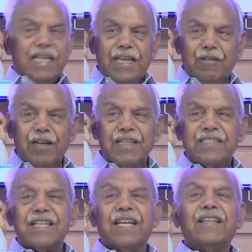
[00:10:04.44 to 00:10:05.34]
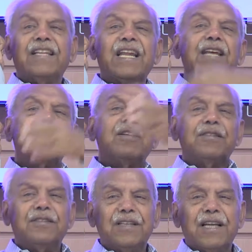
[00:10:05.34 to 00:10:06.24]
he will listen, and then he will,
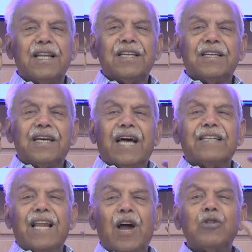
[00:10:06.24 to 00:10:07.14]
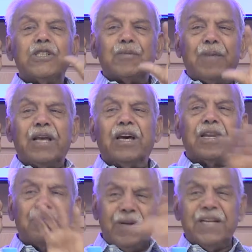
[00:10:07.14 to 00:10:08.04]
as a loudspeaker,
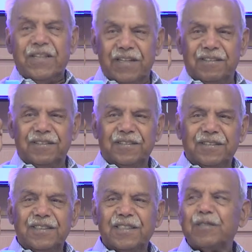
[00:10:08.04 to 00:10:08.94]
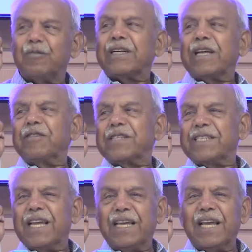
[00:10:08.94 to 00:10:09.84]
repeat it, what I was
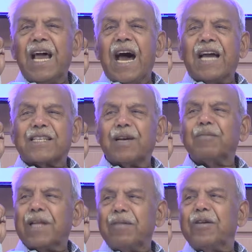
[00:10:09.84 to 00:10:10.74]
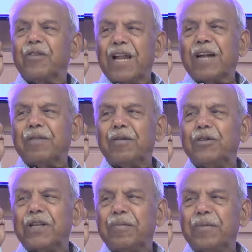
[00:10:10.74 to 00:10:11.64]
saying. Or sometimes he will not be
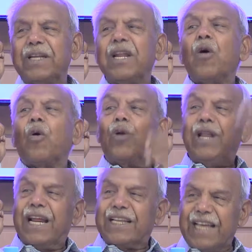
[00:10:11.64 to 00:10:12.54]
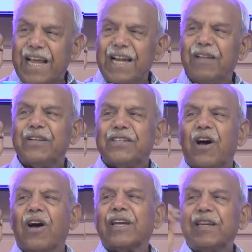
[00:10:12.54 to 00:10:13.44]
able to repeat Only at the end of the
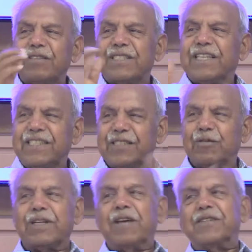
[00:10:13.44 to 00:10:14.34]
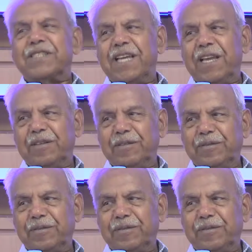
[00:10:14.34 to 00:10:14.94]
talk, he will say, this is what I was saying.